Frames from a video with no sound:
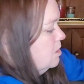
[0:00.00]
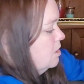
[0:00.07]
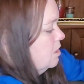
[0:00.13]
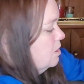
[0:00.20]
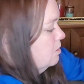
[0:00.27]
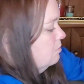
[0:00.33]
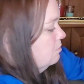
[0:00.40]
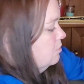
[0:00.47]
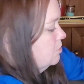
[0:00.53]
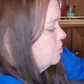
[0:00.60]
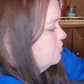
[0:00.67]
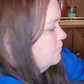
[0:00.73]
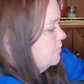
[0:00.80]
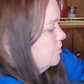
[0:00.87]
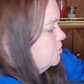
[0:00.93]
English
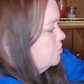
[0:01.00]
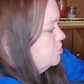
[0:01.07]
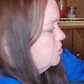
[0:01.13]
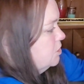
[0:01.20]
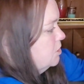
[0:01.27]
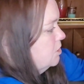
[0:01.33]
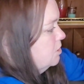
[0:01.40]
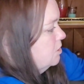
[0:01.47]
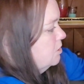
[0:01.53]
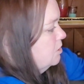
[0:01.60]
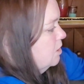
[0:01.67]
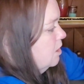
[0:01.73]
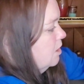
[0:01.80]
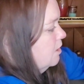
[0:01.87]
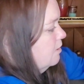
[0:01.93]
version
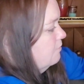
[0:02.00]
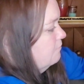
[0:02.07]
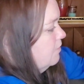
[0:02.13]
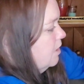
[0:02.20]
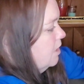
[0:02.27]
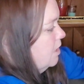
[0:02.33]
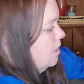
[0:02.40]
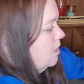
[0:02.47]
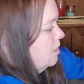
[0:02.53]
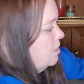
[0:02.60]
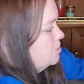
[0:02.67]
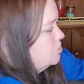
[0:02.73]
of a